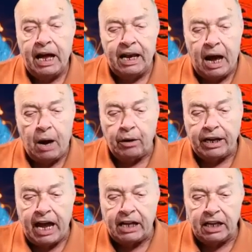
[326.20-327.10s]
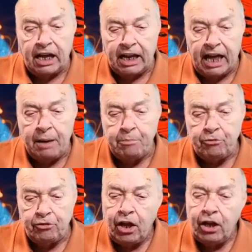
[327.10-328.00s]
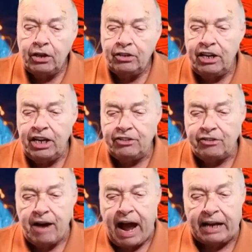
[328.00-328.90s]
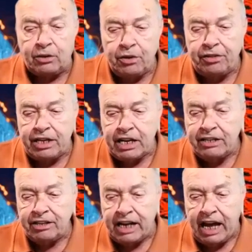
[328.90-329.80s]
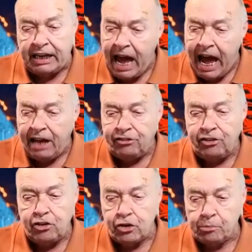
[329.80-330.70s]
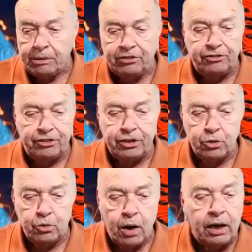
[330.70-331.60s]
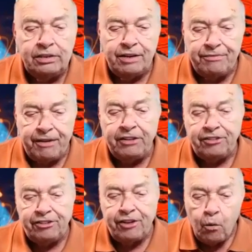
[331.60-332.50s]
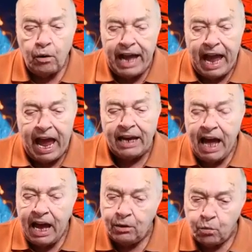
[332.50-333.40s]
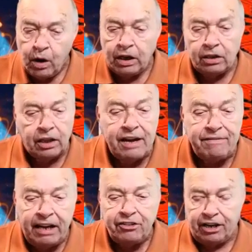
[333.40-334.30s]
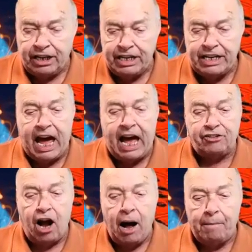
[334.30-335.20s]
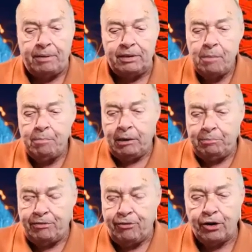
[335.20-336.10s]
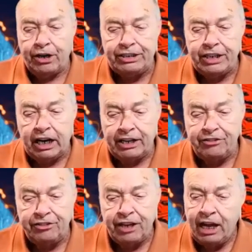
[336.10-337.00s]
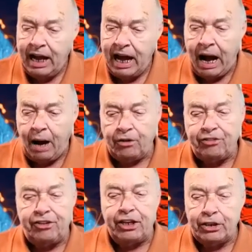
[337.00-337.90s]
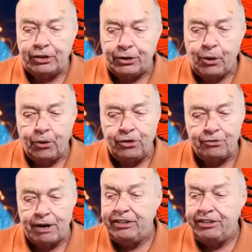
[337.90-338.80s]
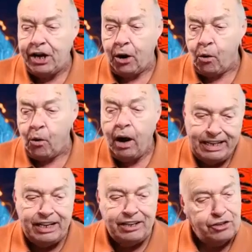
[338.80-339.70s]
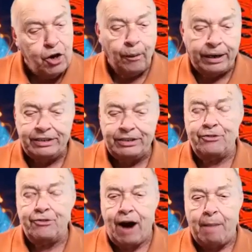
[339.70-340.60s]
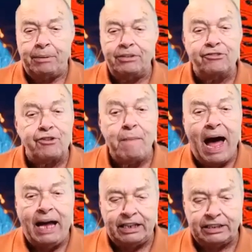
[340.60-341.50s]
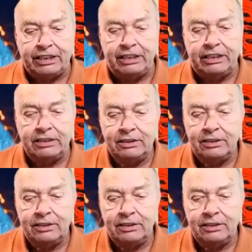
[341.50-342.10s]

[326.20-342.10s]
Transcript: allowing LLMs to interact with the Internet as humans do. Defense can and will eventually catch up, but before it does, our signal-to-noise ratio is going to drop dramatically.